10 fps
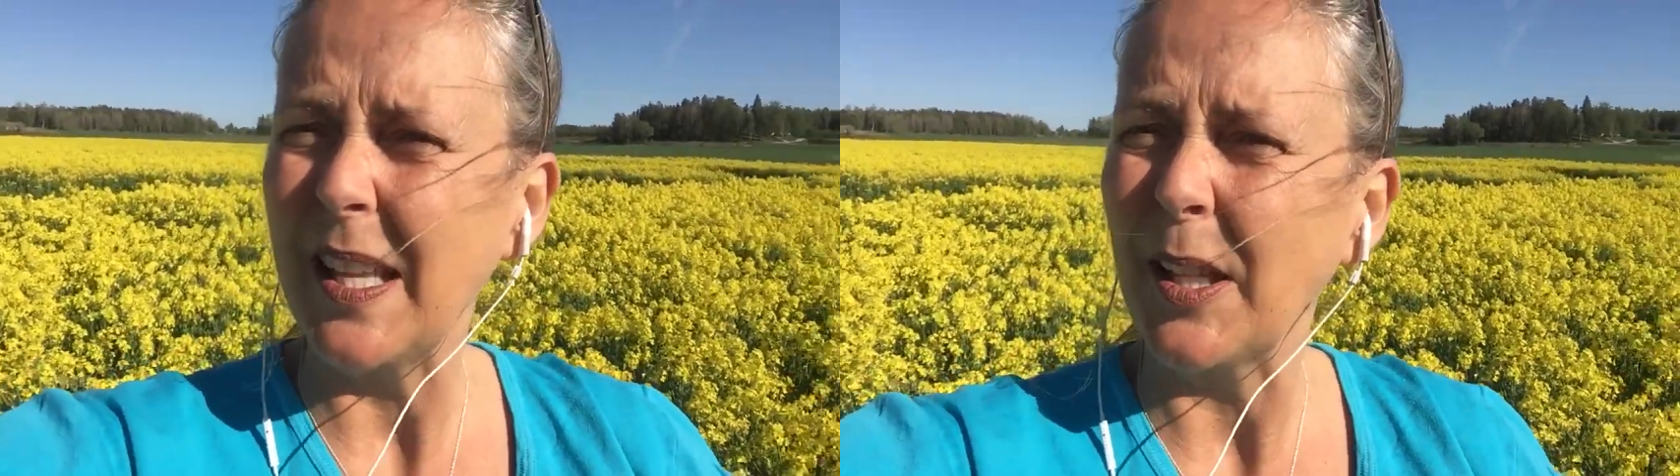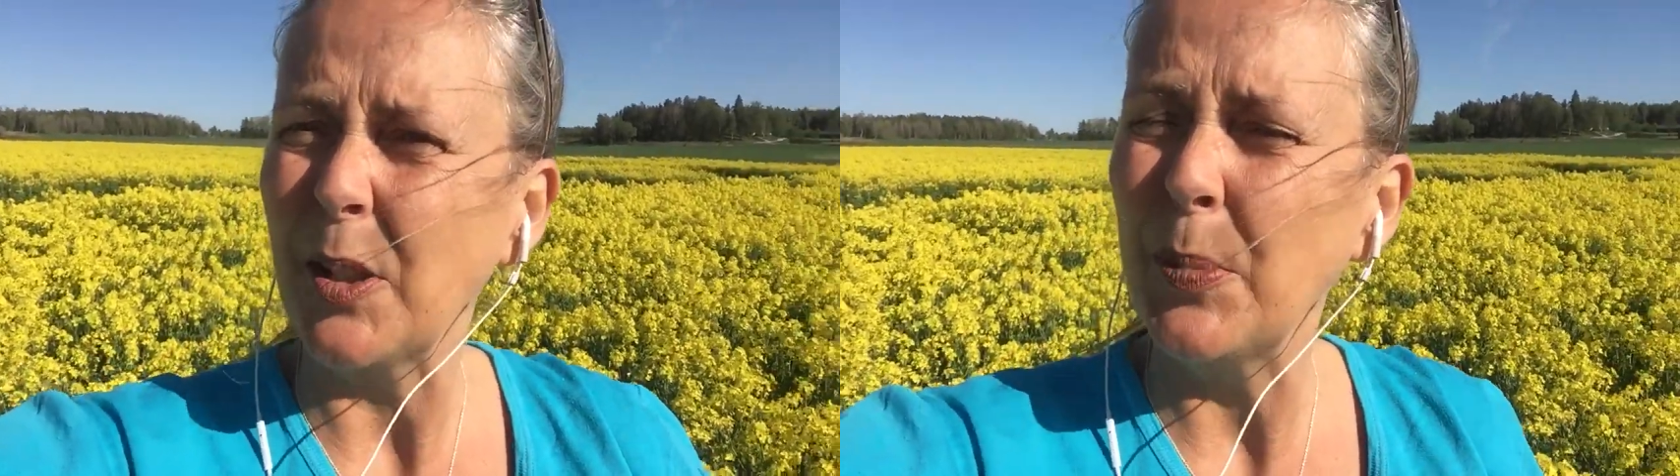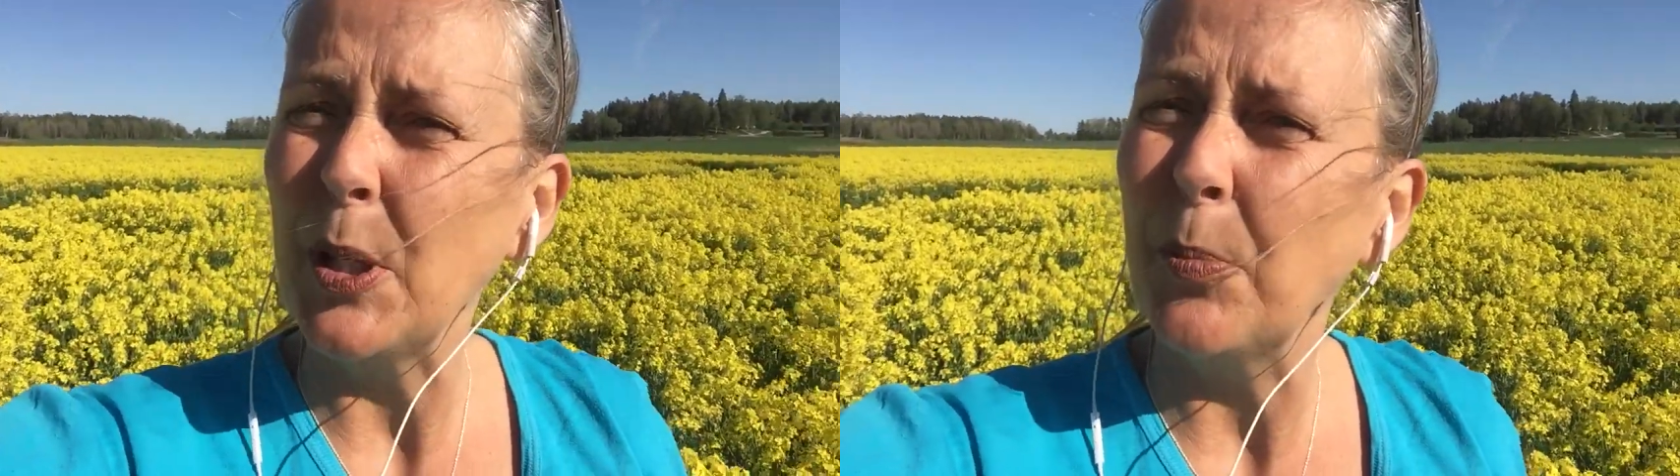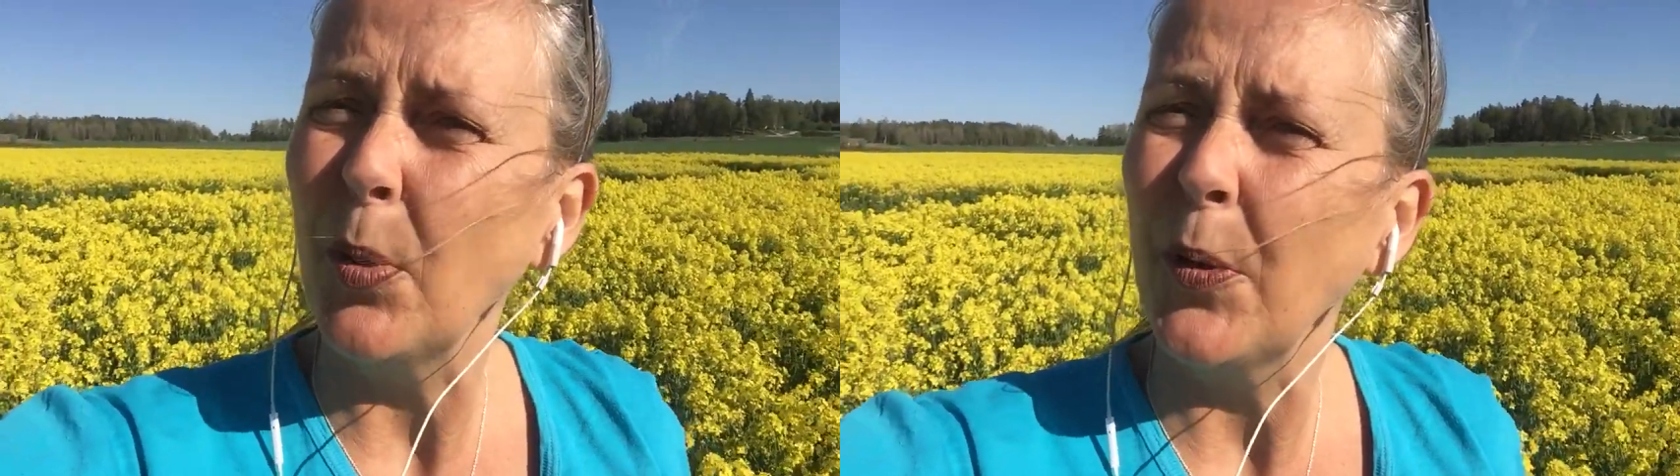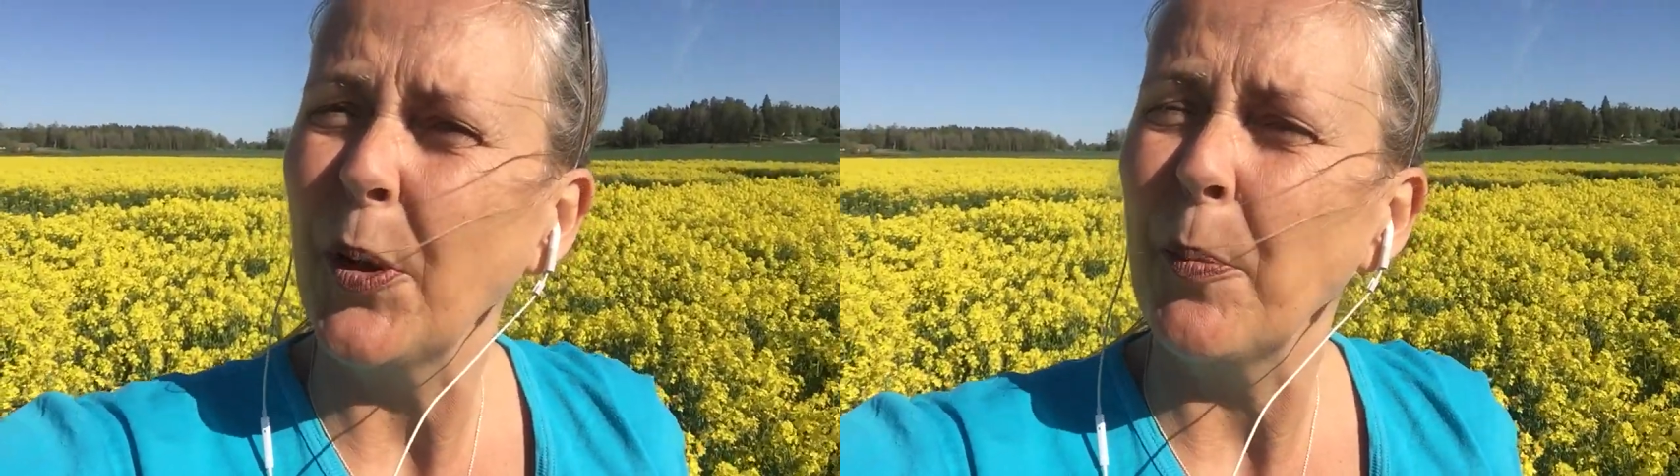that the
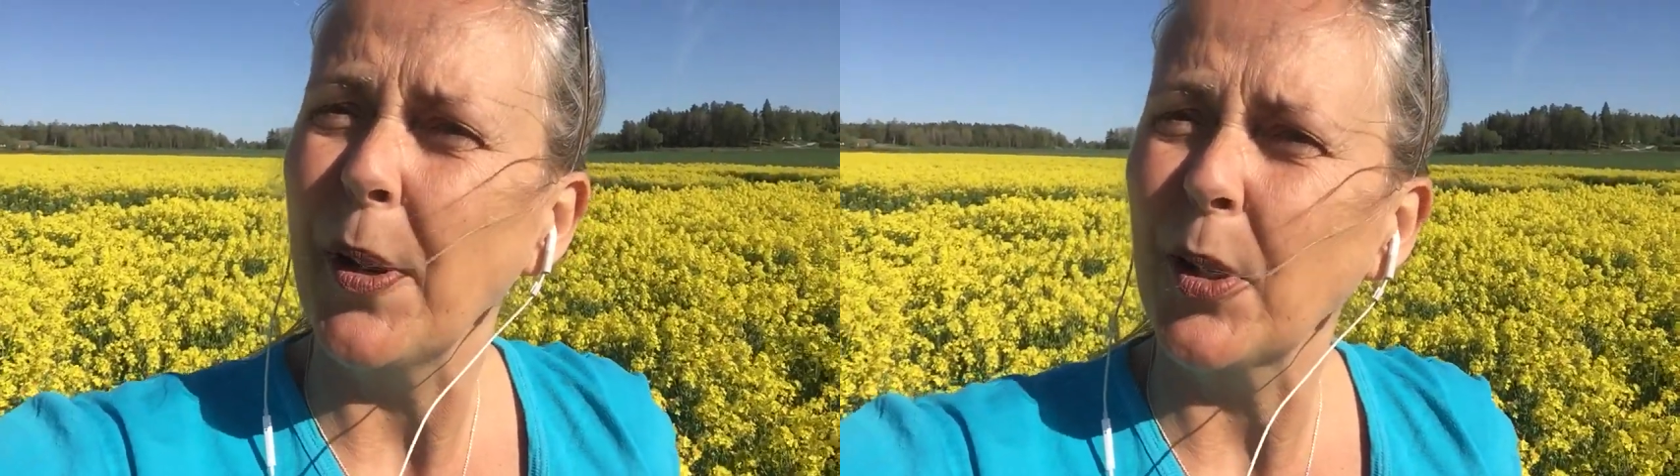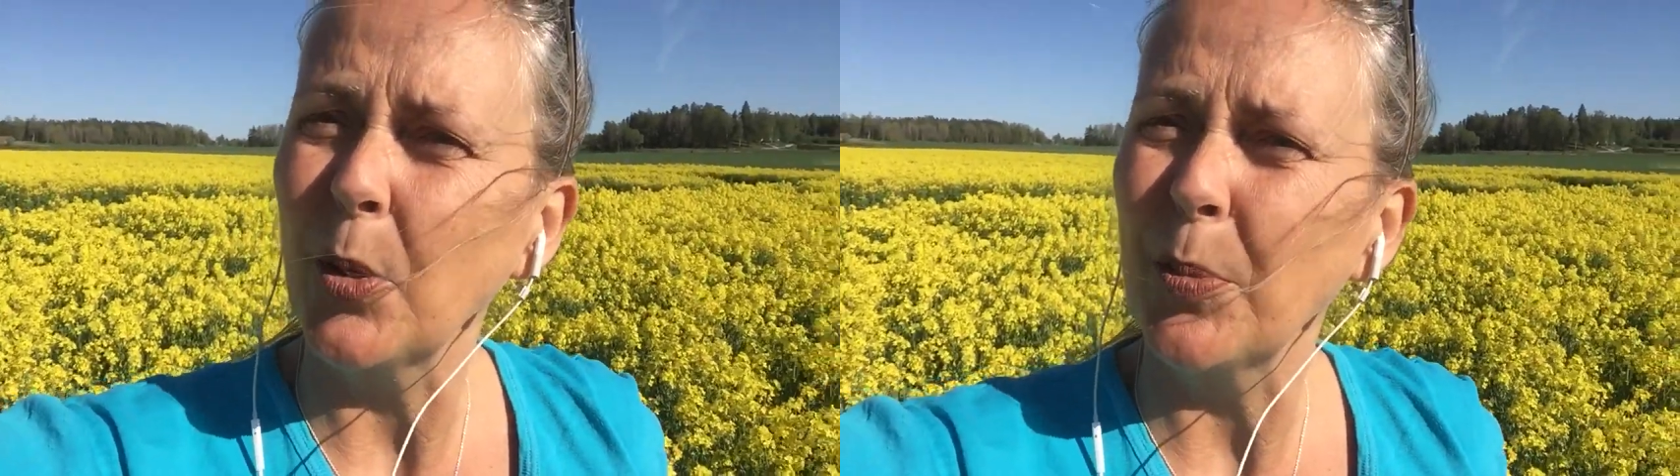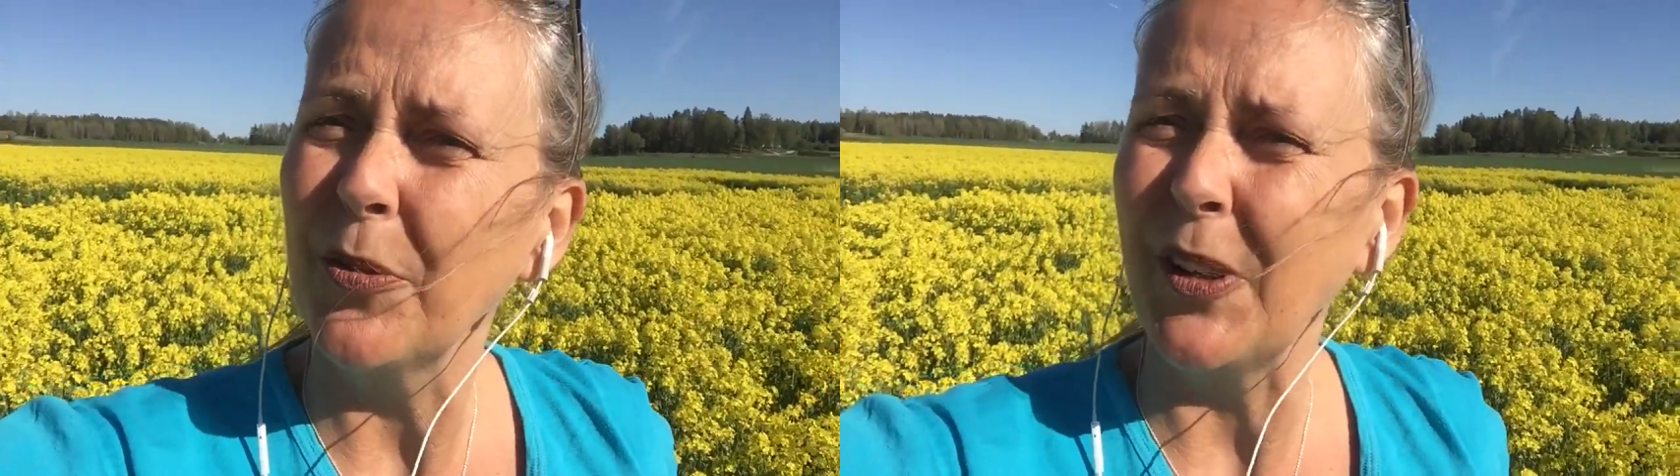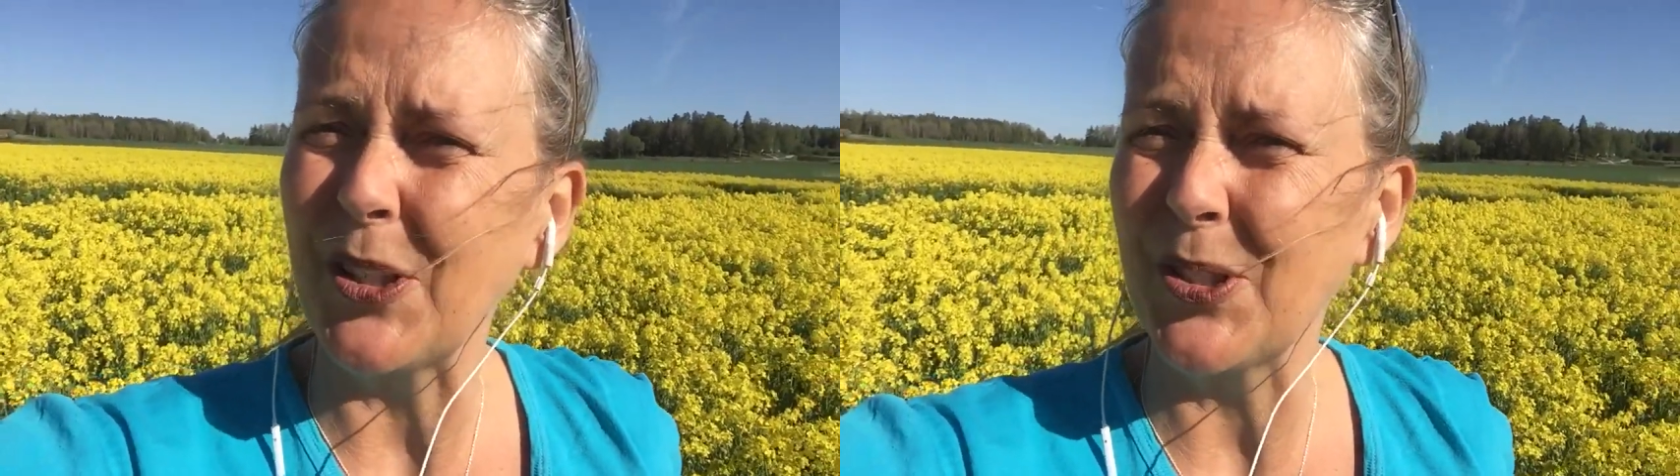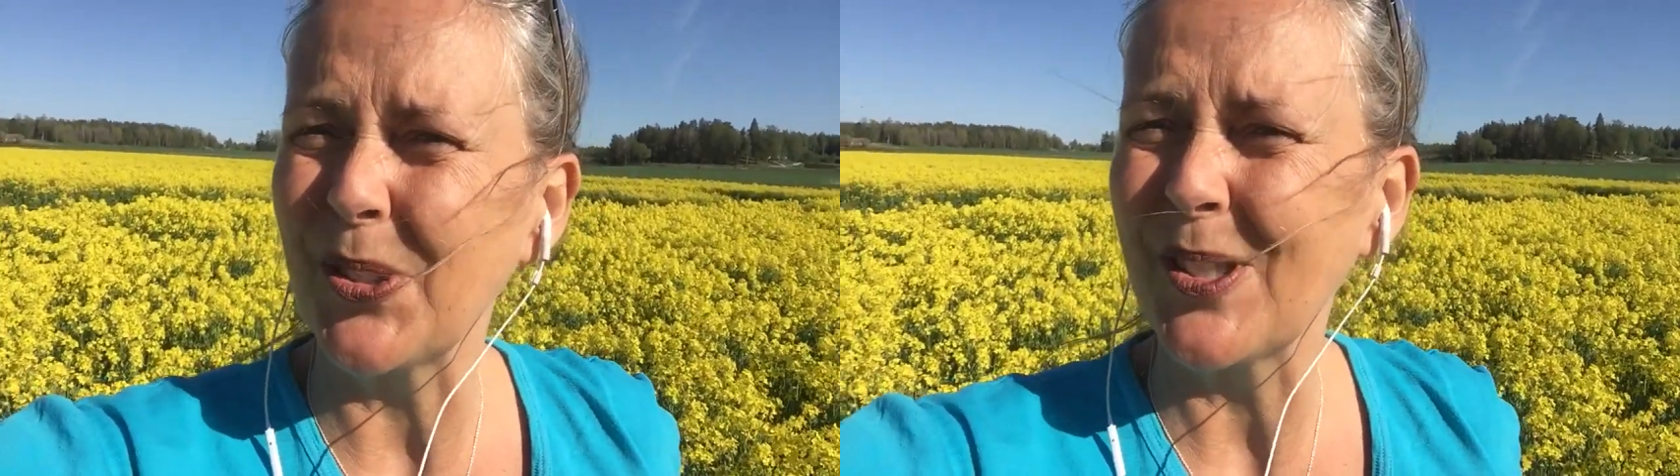people that are medical
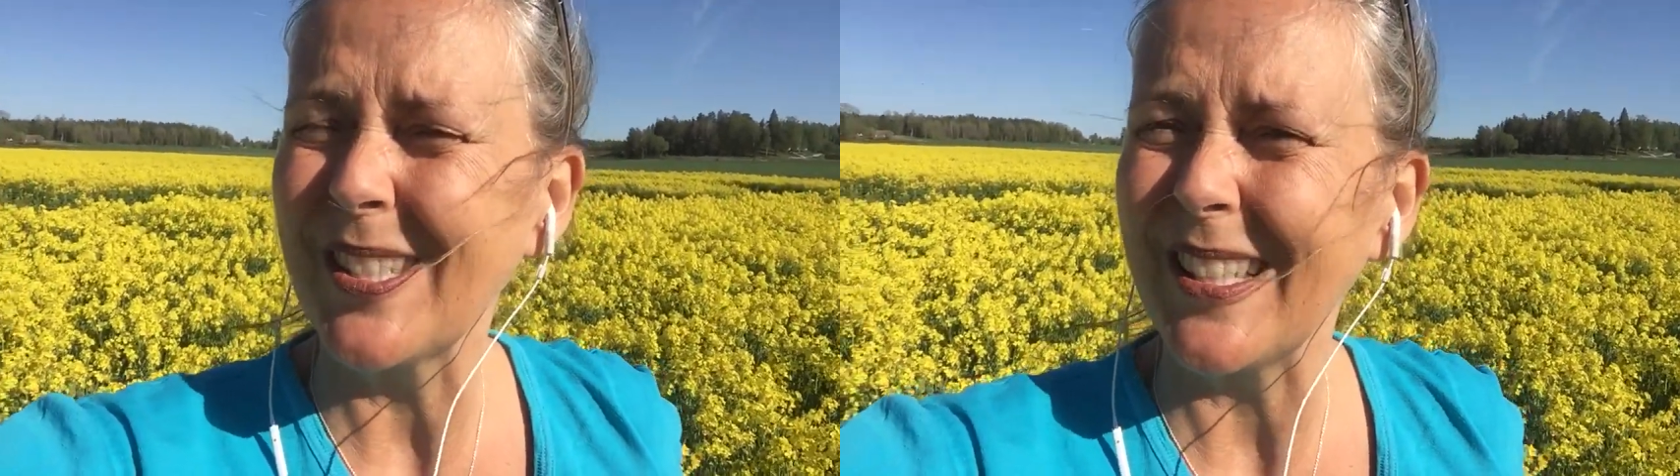professionals